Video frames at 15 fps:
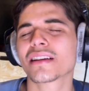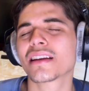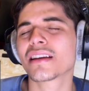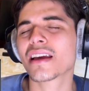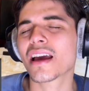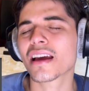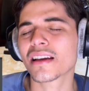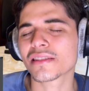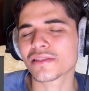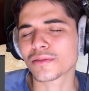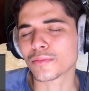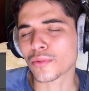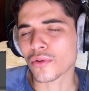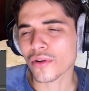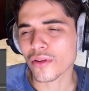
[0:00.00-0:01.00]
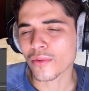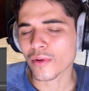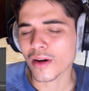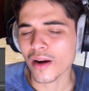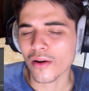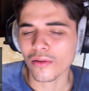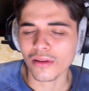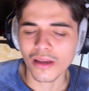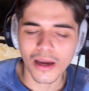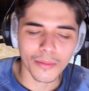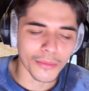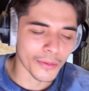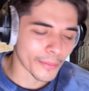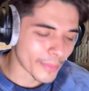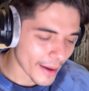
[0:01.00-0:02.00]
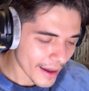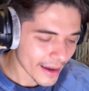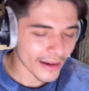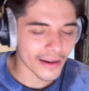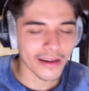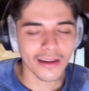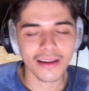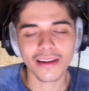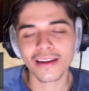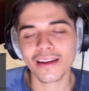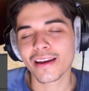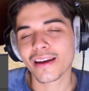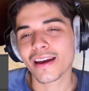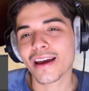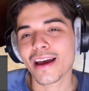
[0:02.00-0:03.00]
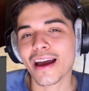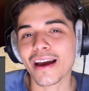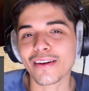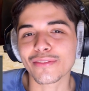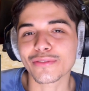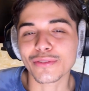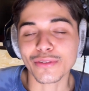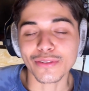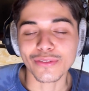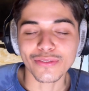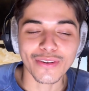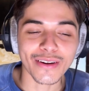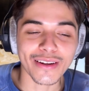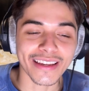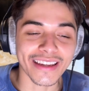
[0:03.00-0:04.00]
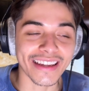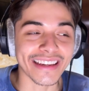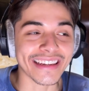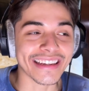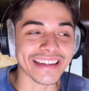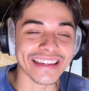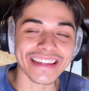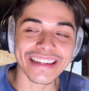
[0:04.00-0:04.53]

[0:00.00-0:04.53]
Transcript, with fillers: gang? It's your boy, the one and only Emma back after a fucking